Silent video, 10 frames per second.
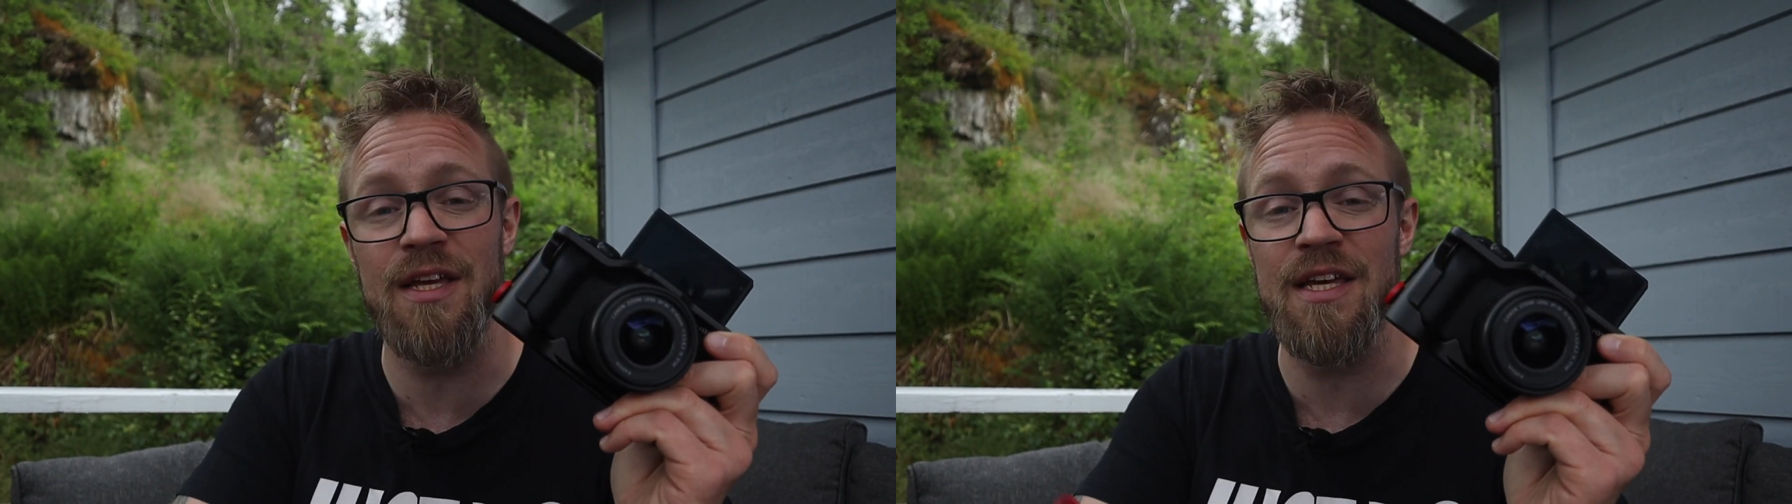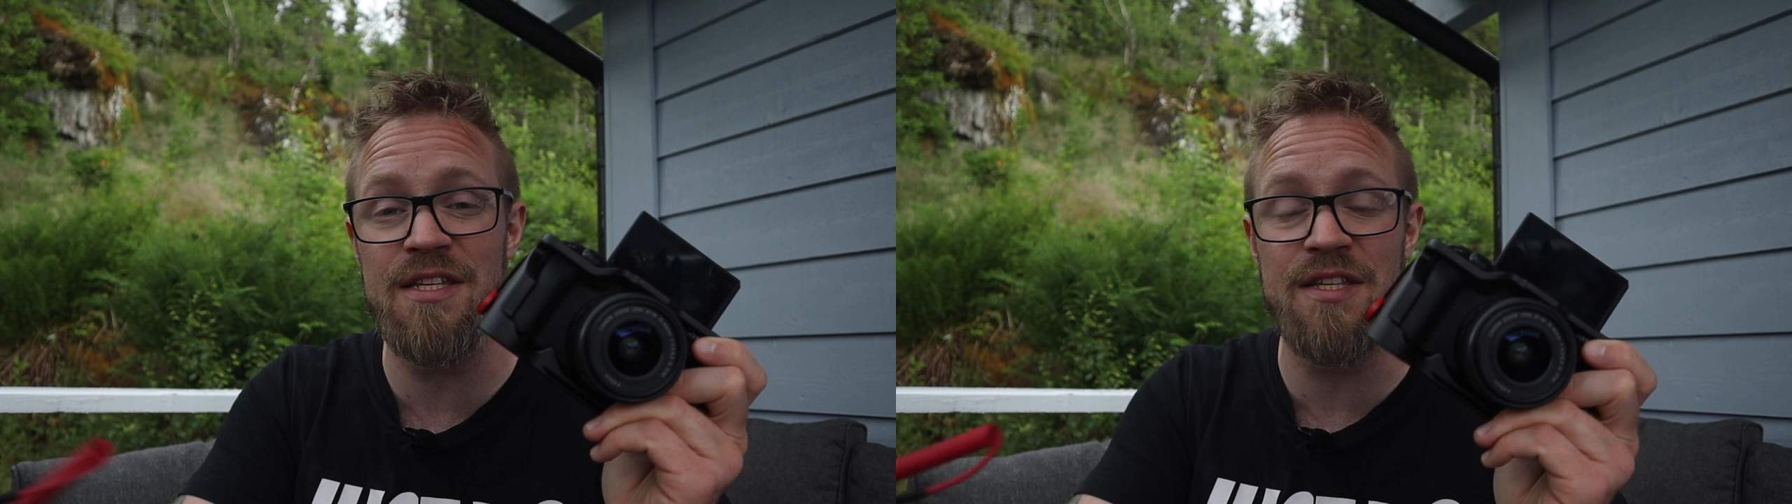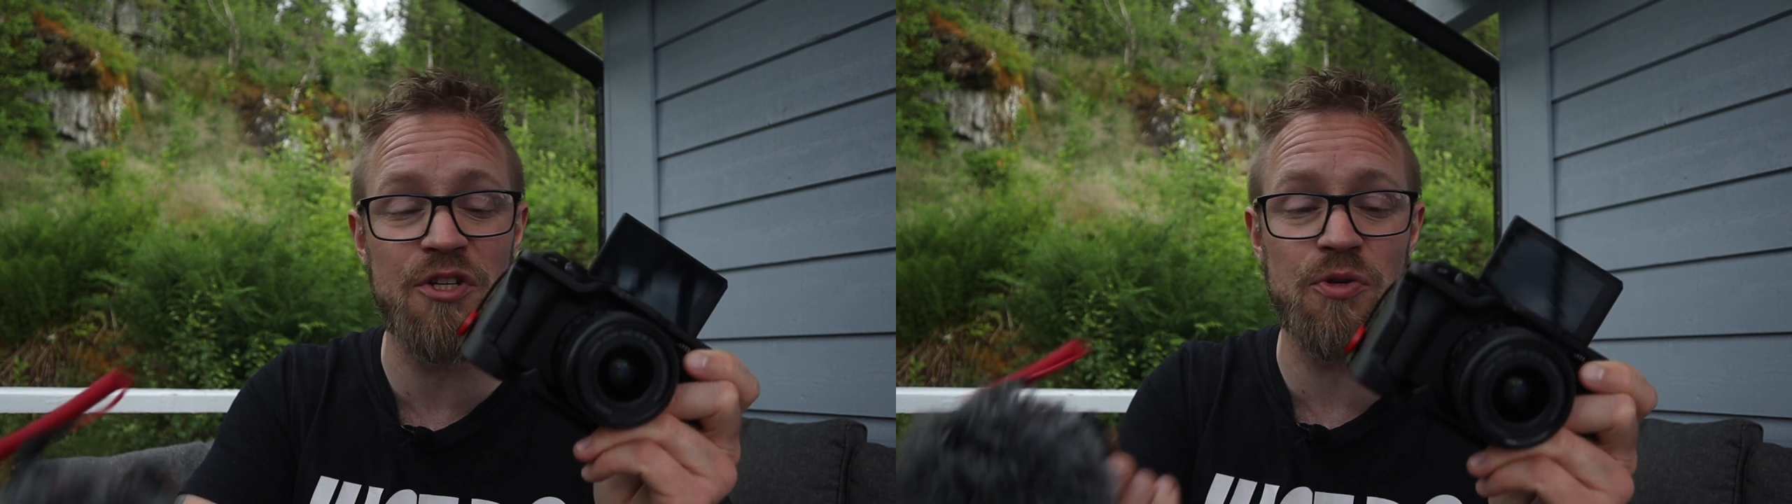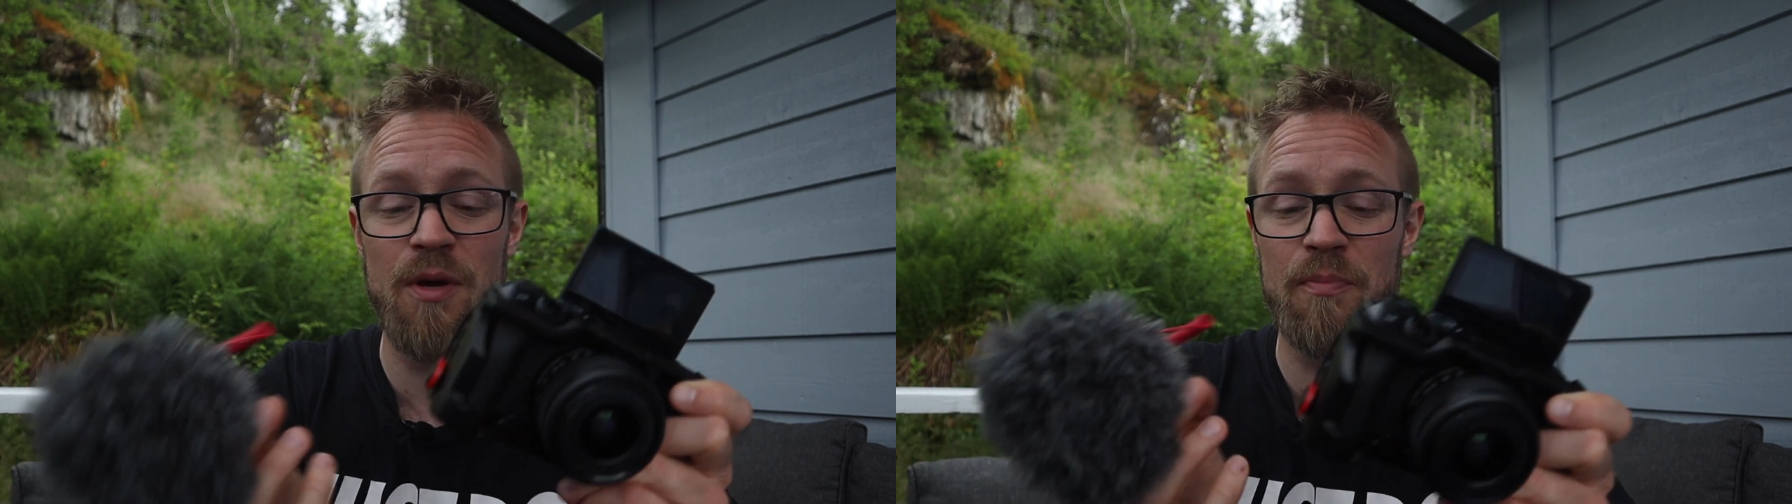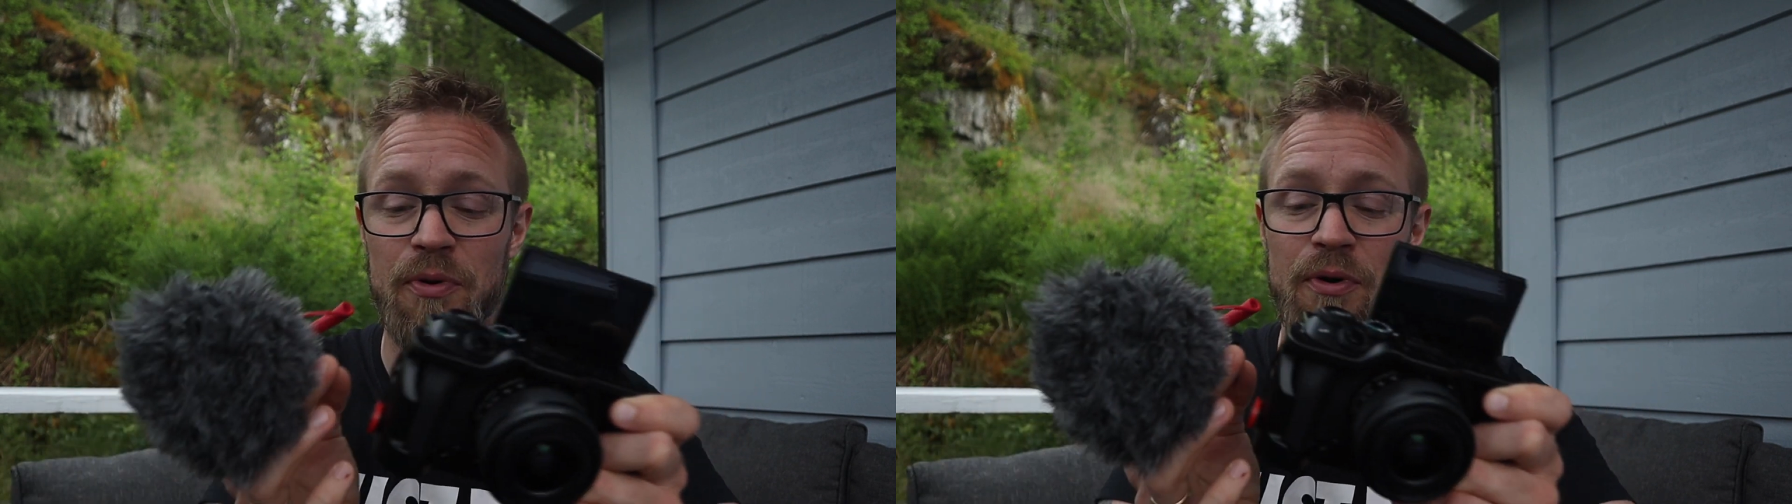is that you
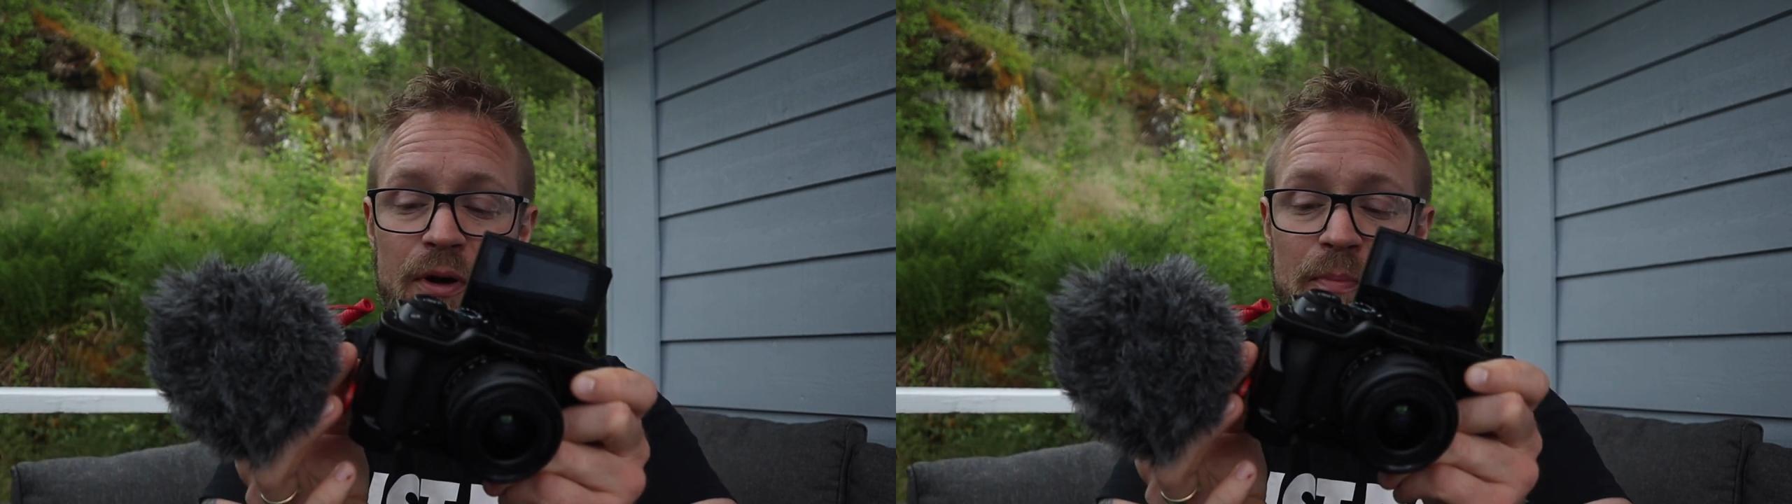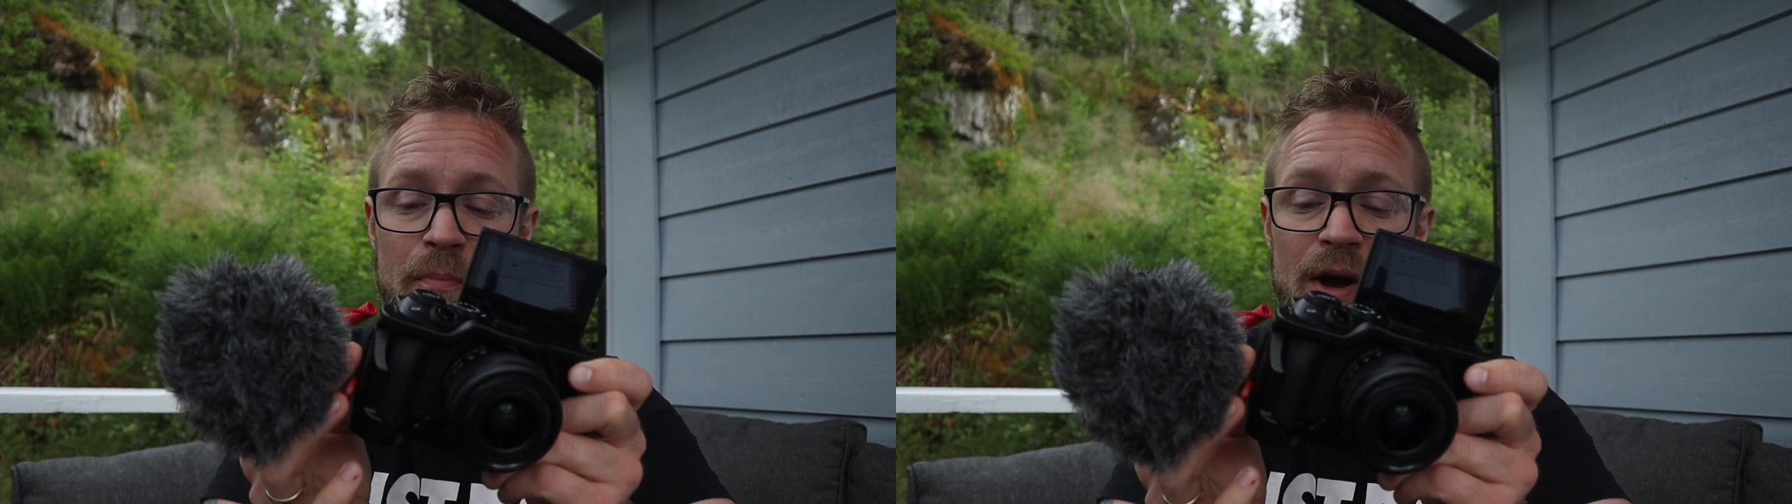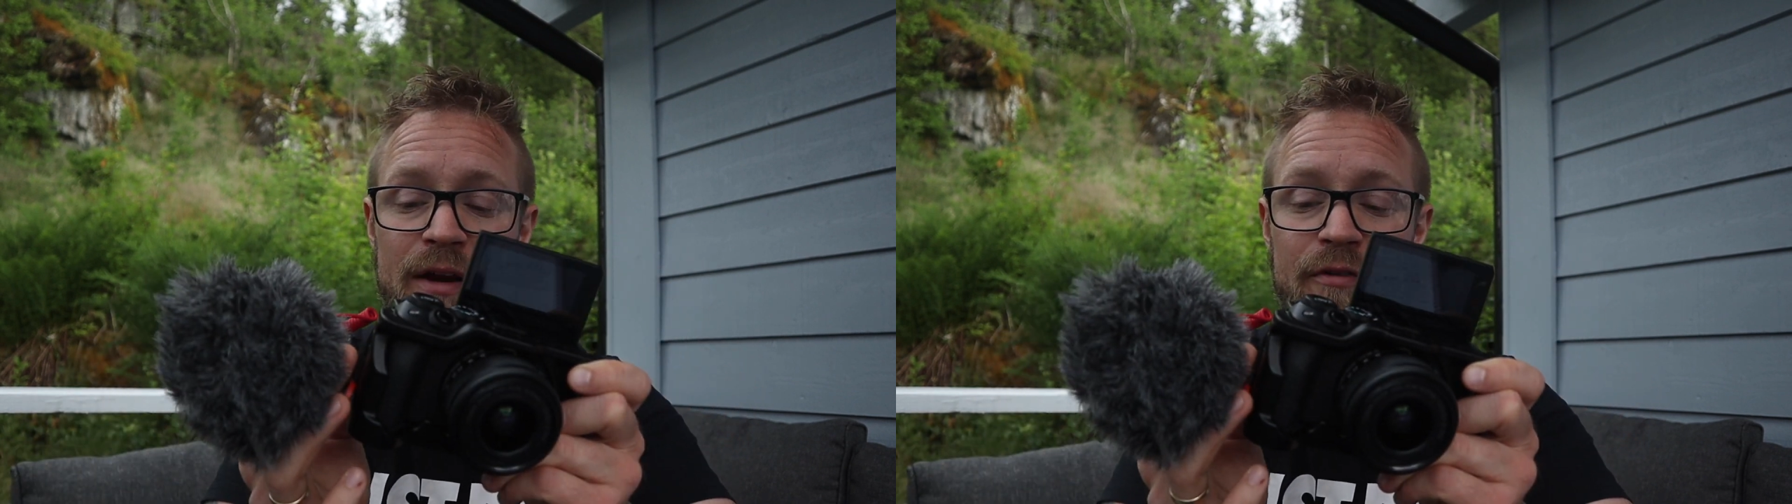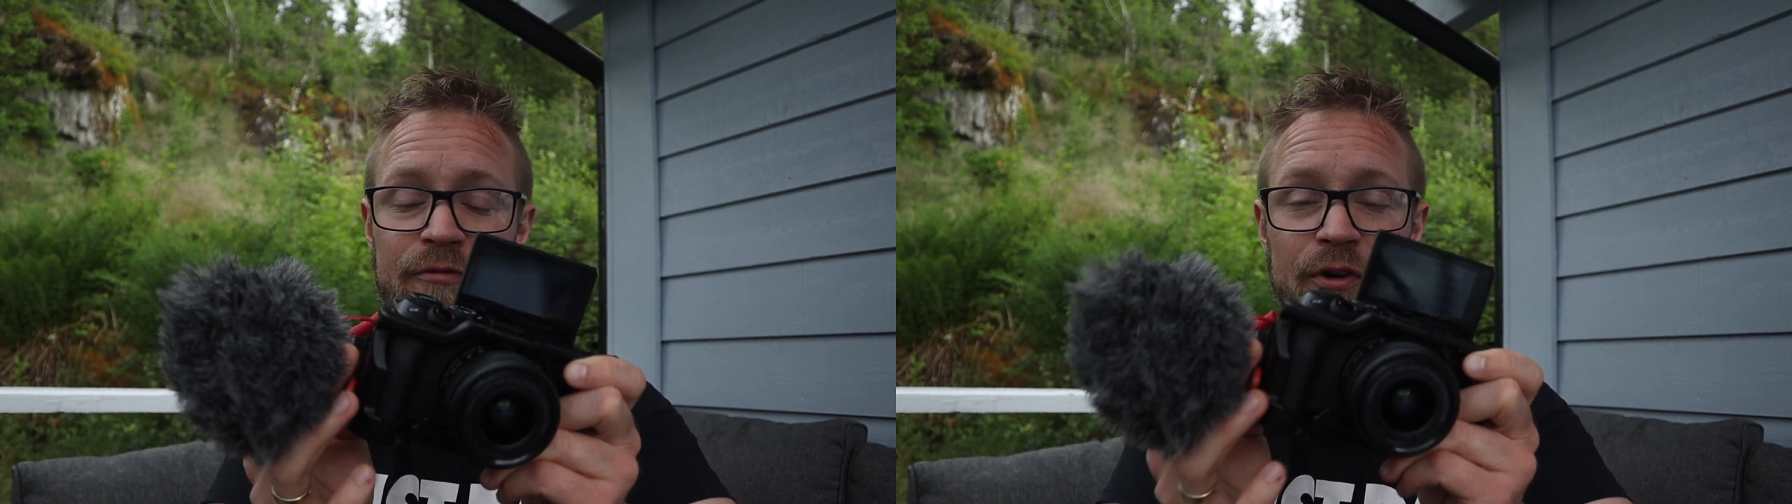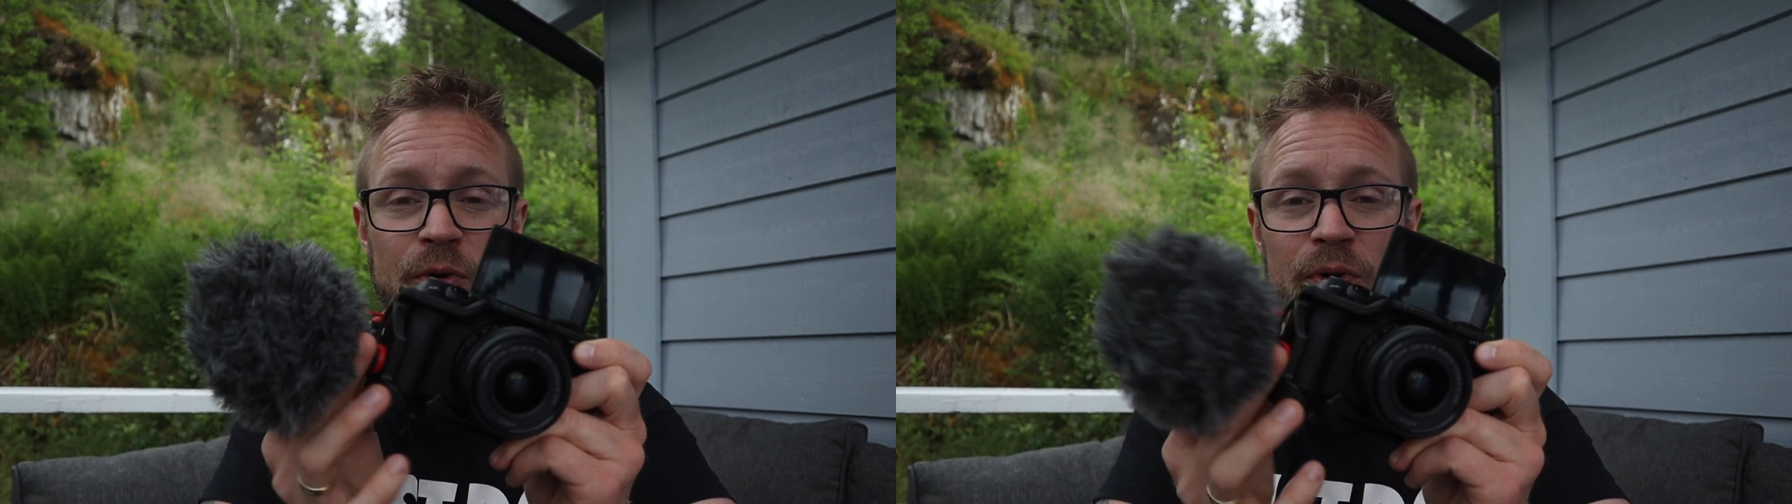can put a
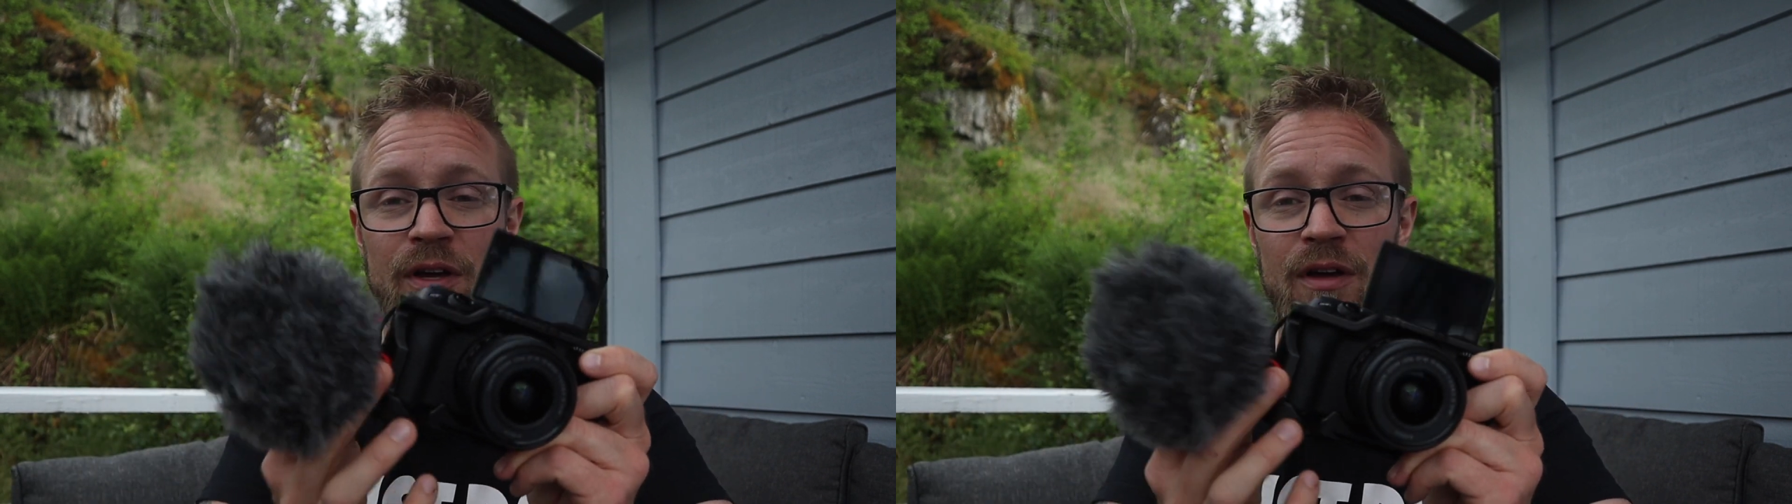microphone